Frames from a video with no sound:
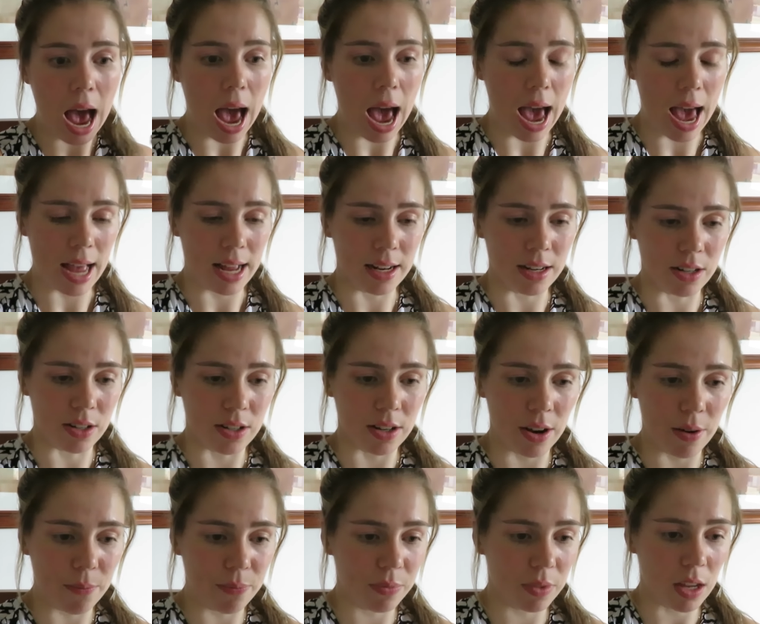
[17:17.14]
and
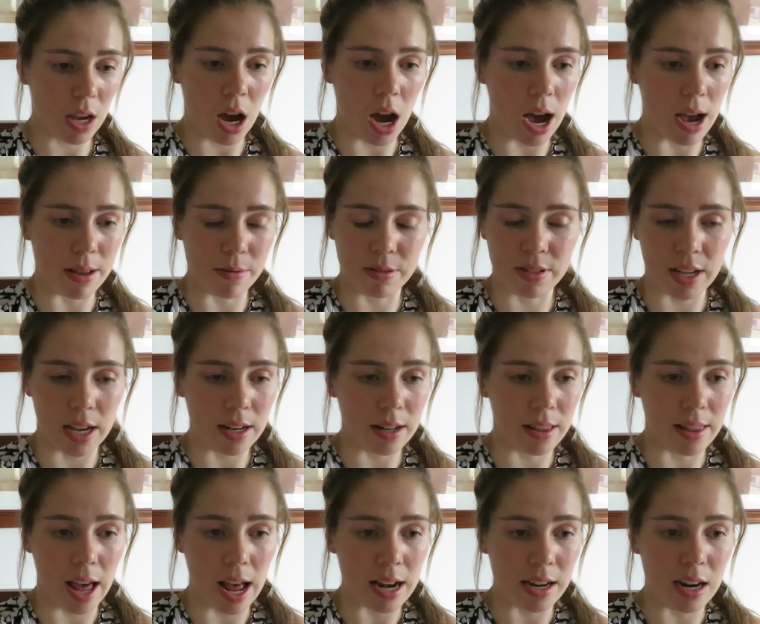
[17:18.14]
I
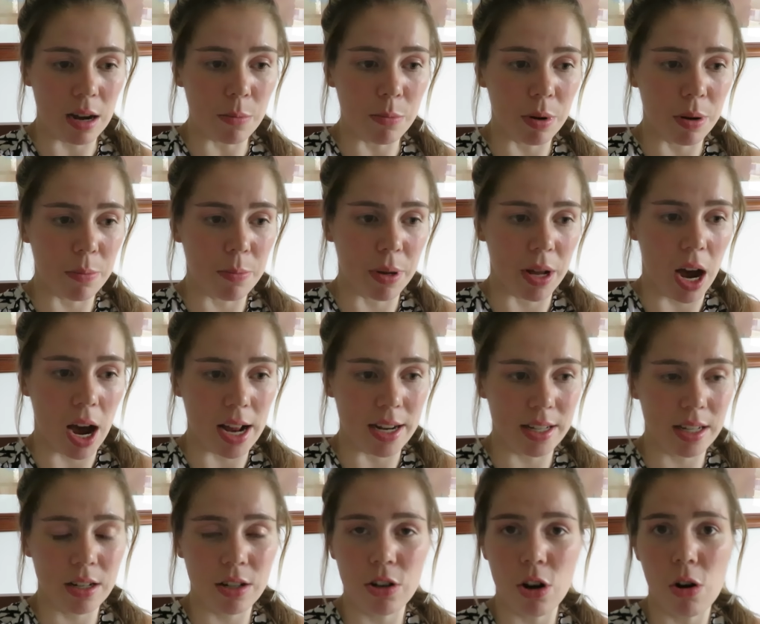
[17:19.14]
said that number but I
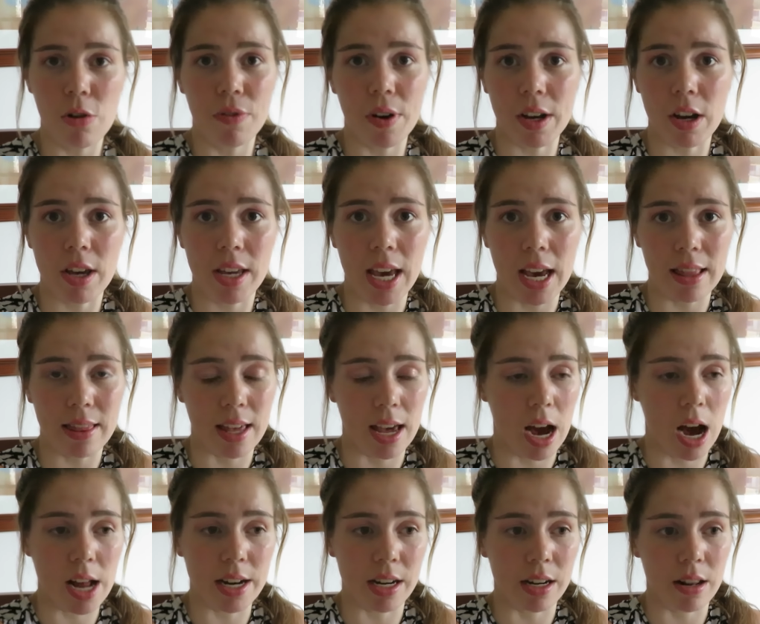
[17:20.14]
didn't know if I could get there.
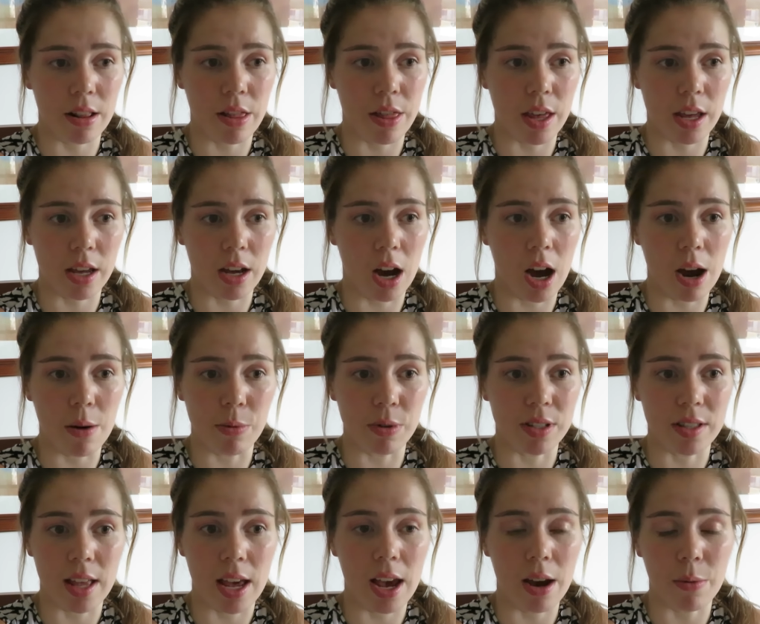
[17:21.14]
I didn't think I
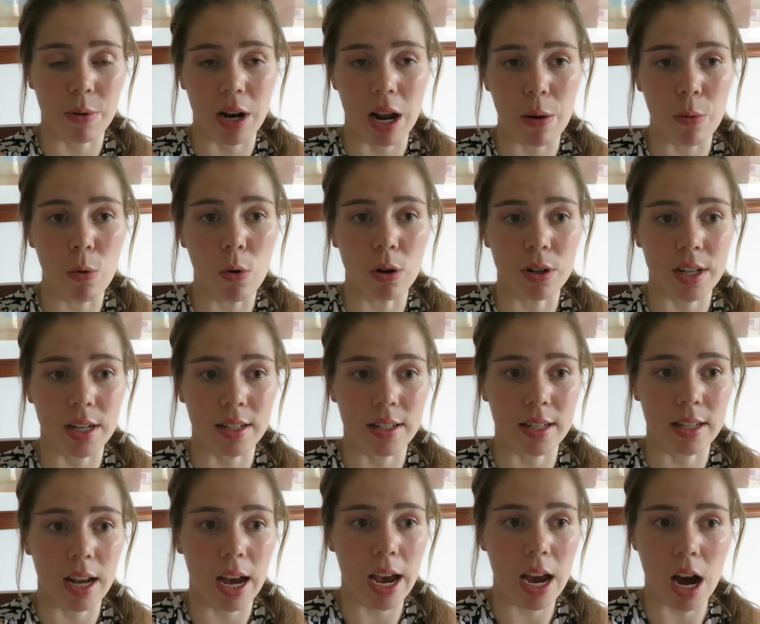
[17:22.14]
was there when I walked in
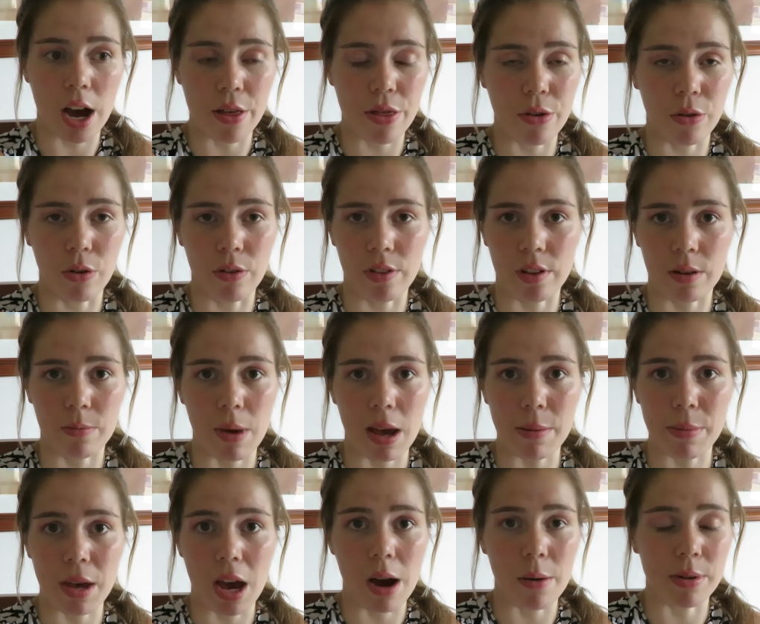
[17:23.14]
today. I thought that
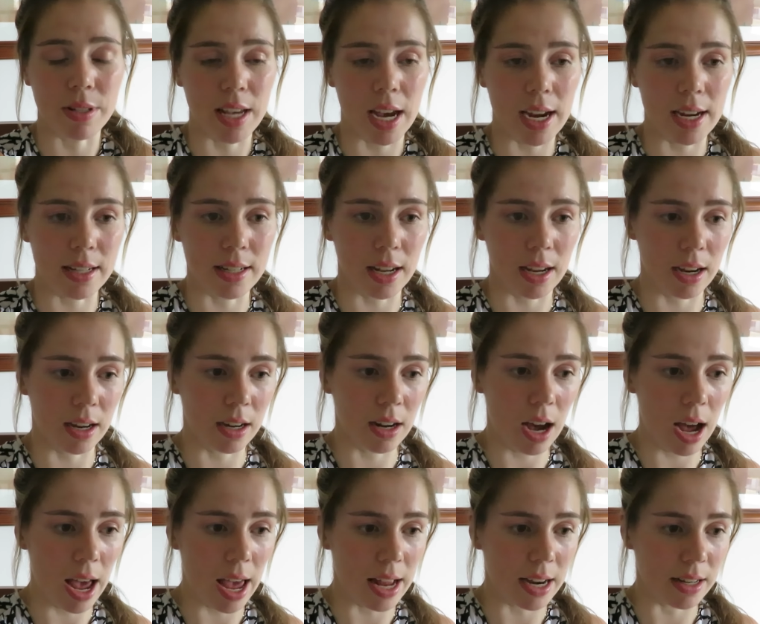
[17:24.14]
maybe I was 18
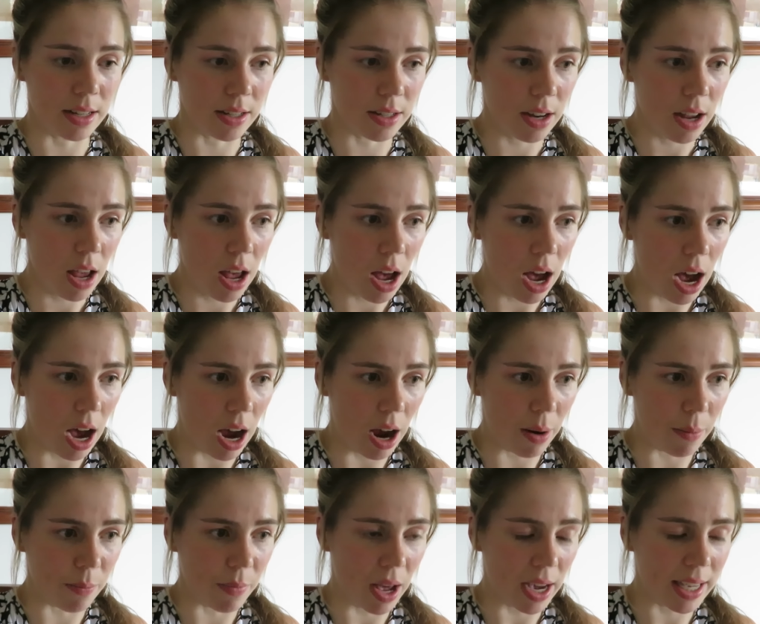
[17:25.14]
and
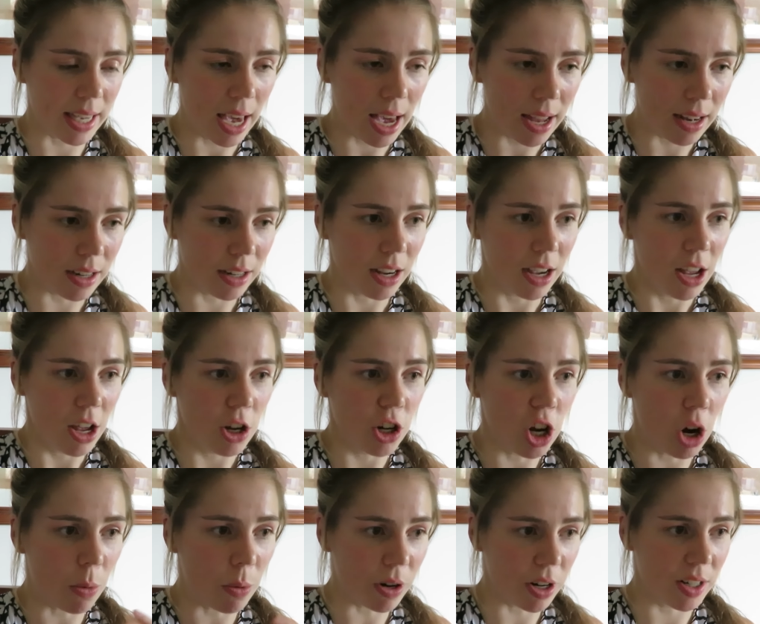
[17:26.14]
um, again
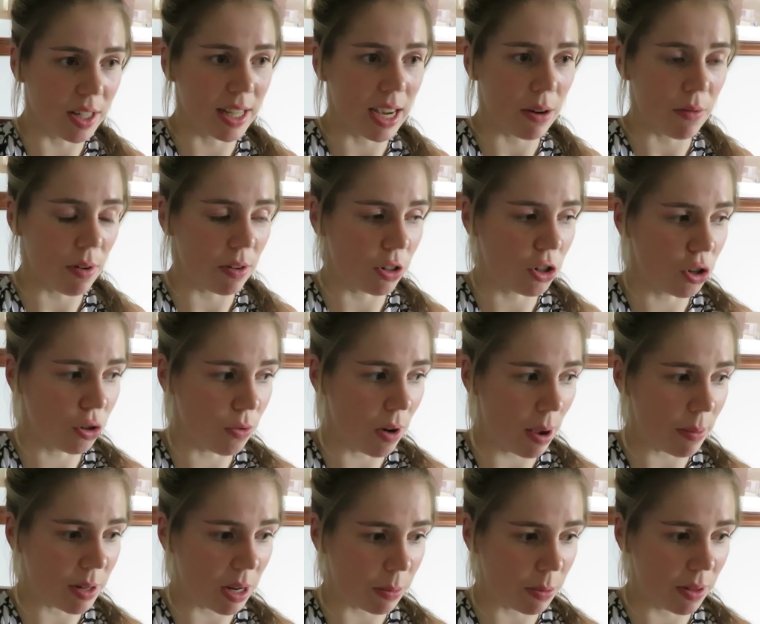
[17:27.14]
not wanting to get too
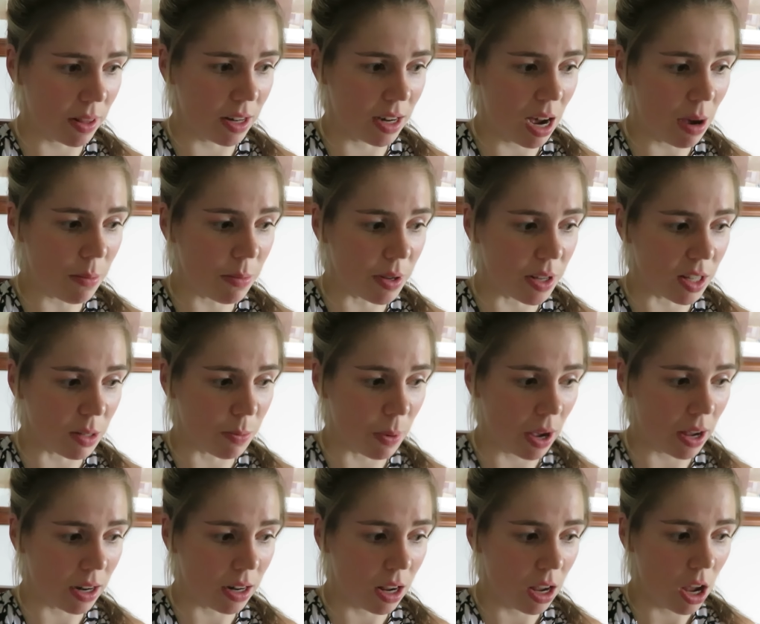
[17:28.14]
wrapped up in the numbers
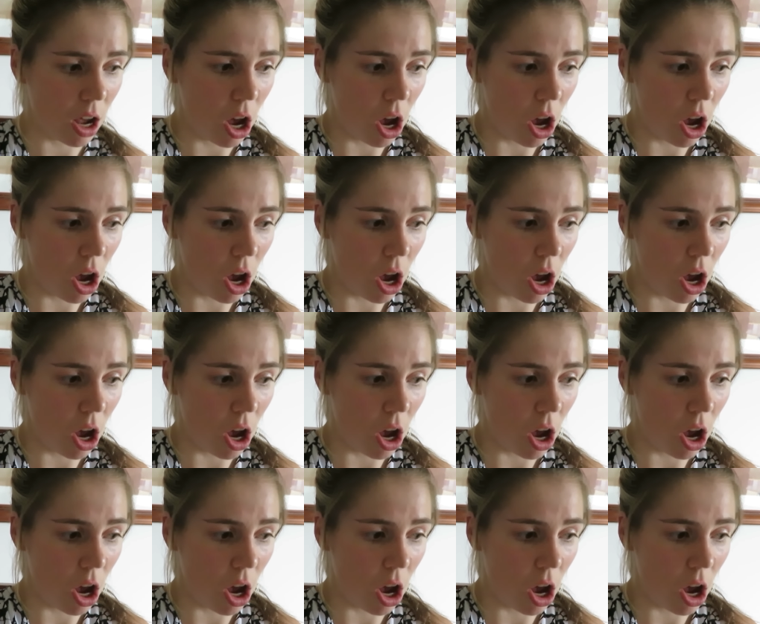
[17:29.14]
but